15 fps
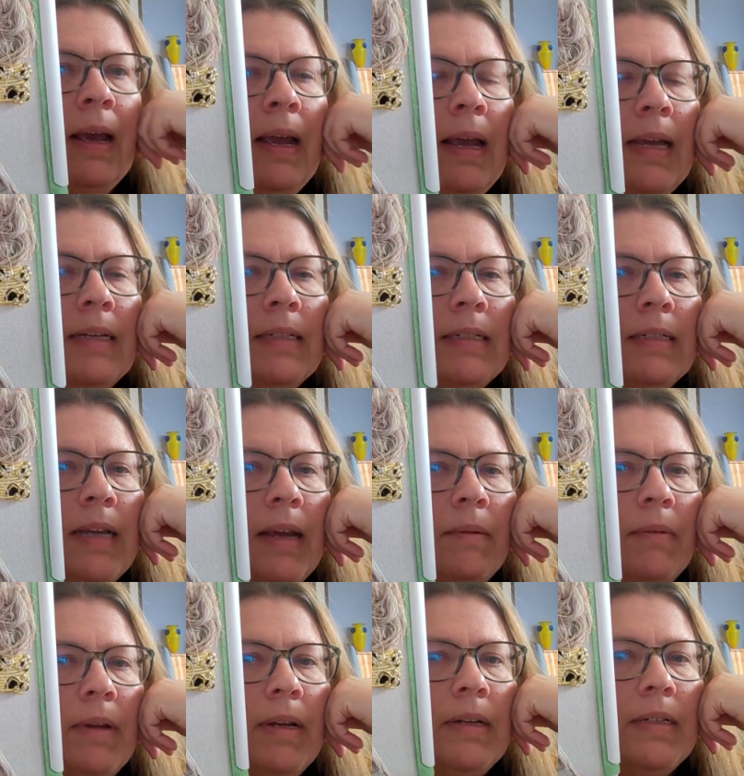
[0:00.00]
in
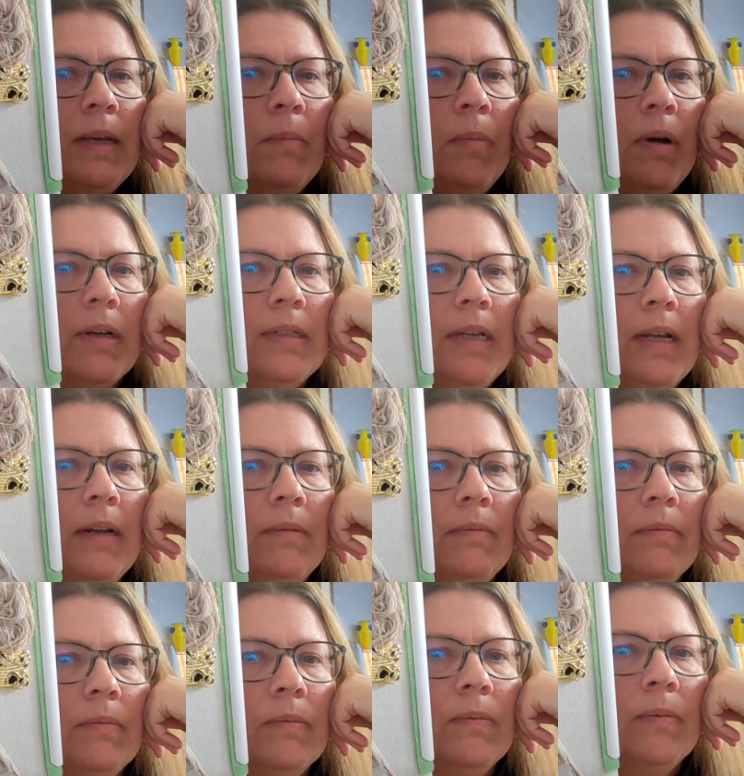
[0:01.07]
10 by
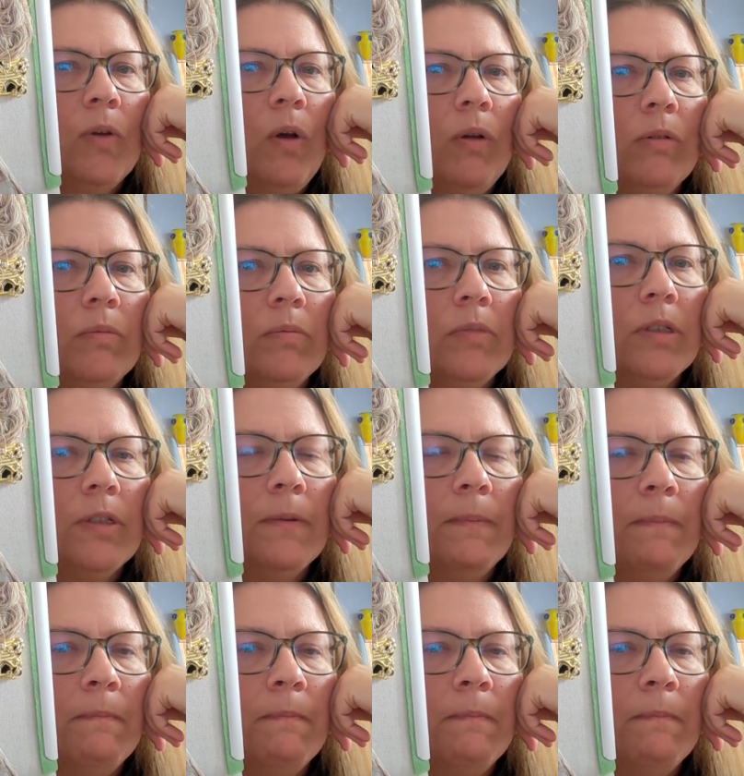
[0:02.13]
10 columns.